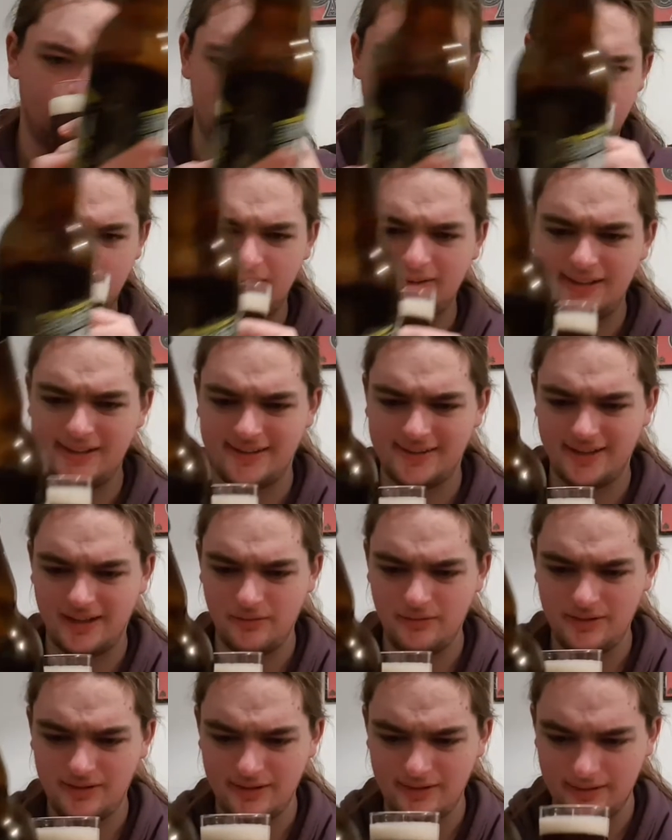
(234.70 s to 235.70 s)
What did they say
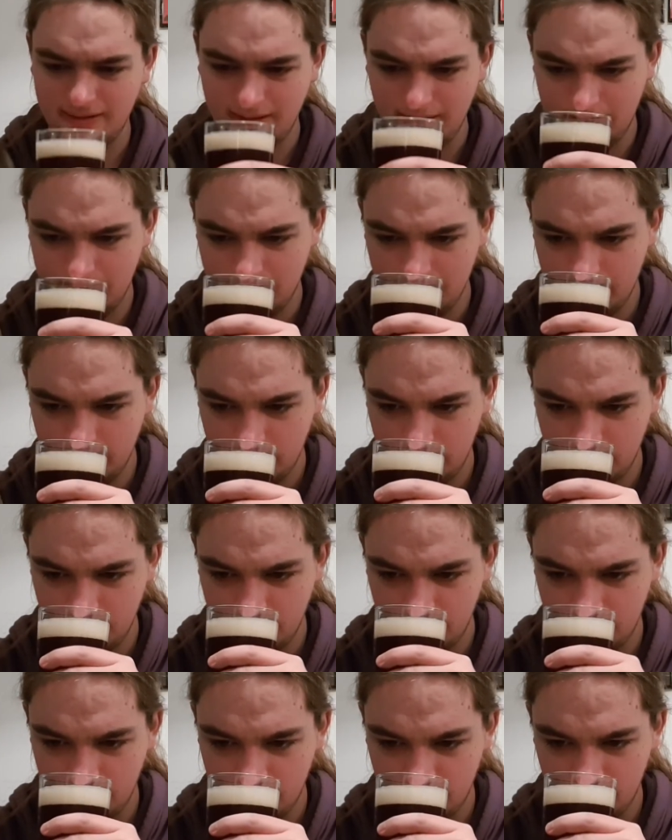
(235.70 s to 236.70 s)
was in there?
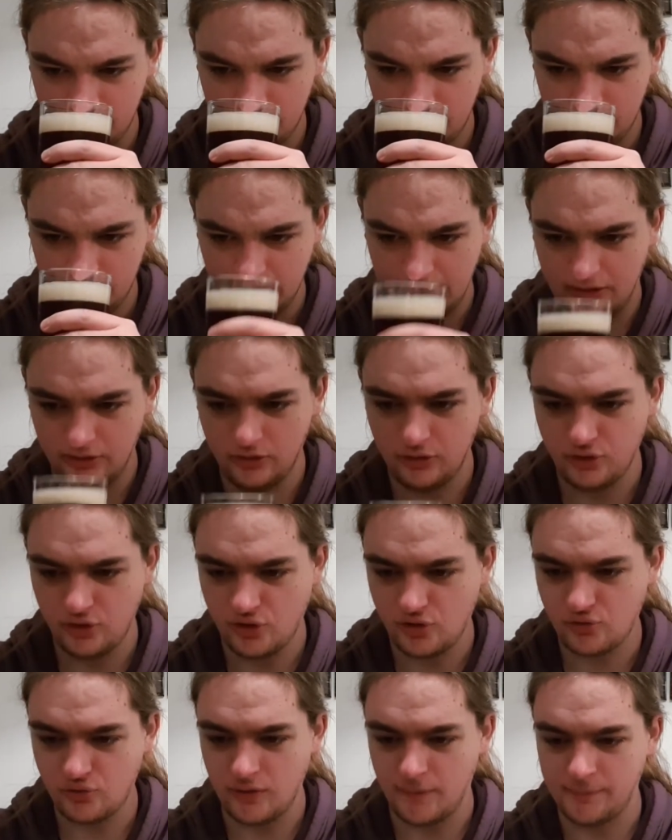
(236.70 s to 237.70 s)

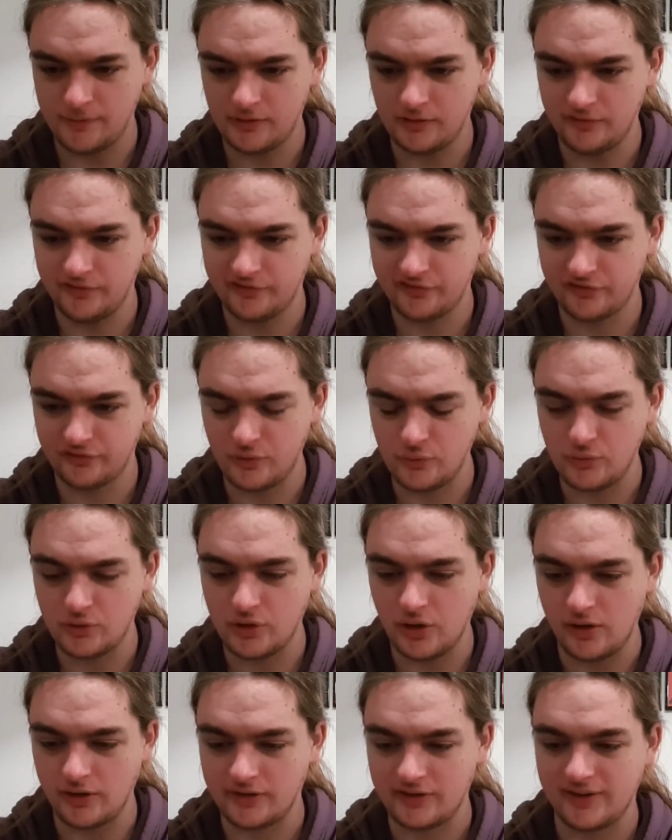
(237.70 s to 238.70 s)
Lush tropical fruit
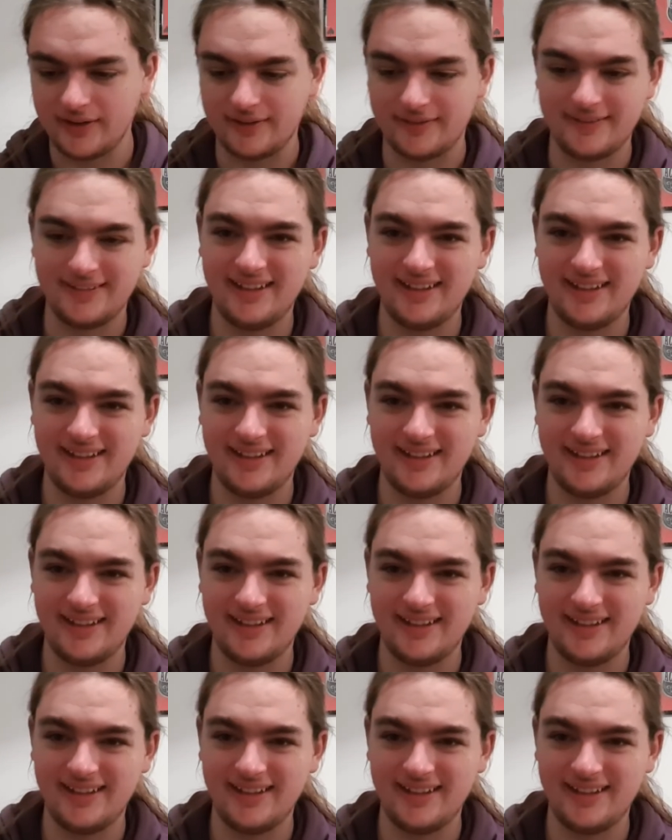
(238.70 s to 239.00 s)
cocktail.